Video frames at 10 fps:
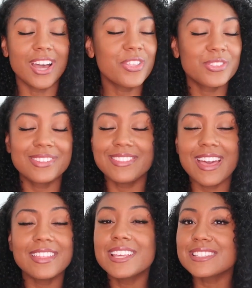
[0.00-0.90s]
Other than
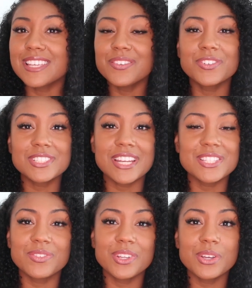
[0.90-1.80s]
that, that's it for
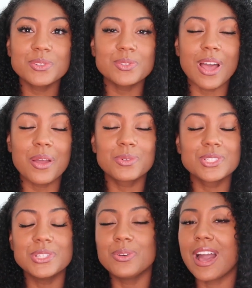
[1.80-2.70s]
today's video. So I will
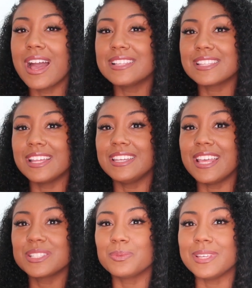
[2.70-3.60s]
see you guys
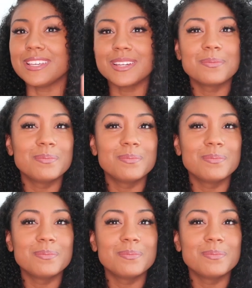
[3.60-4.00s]
next week.